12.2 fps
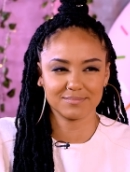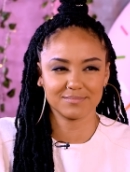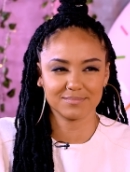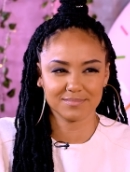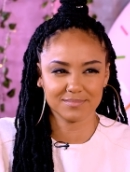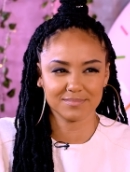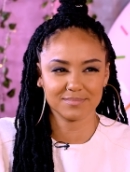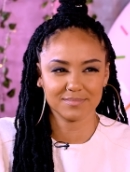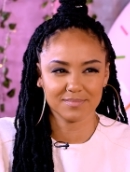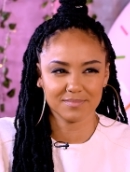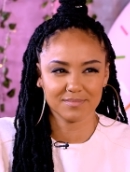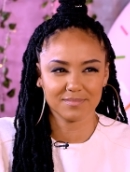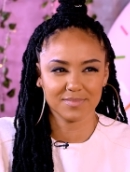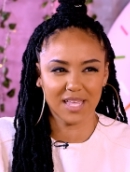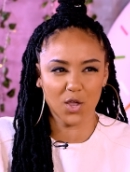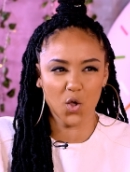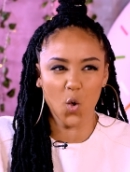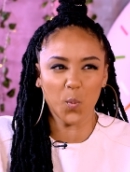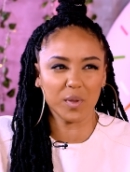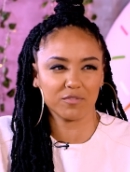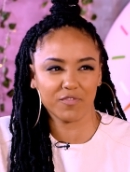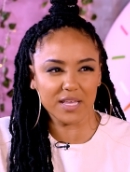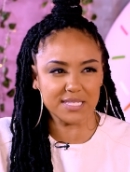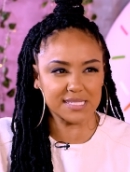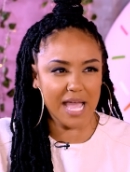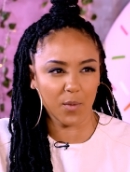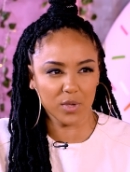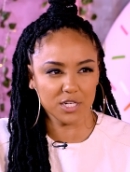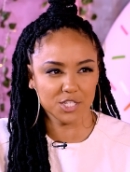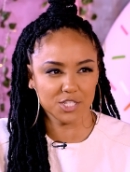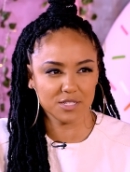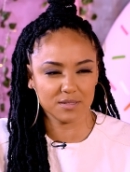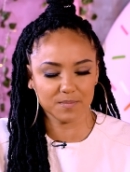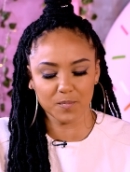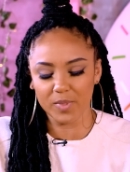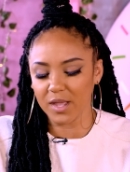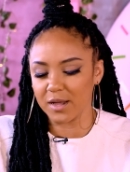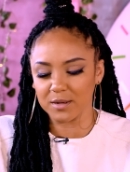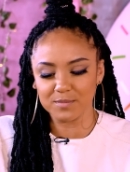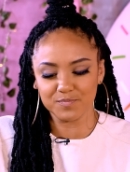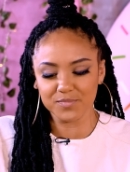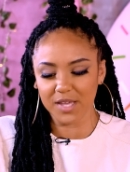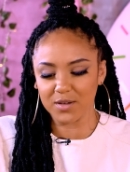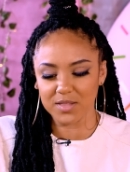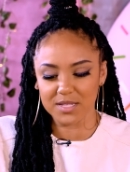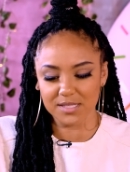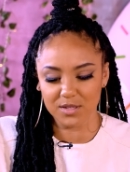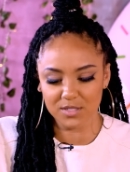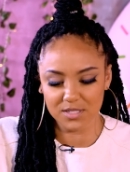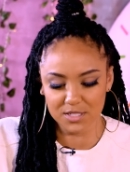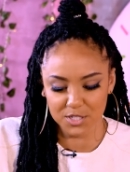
um, like an open face sandwich. Yeah, kind of. Oh, that sounds delicious.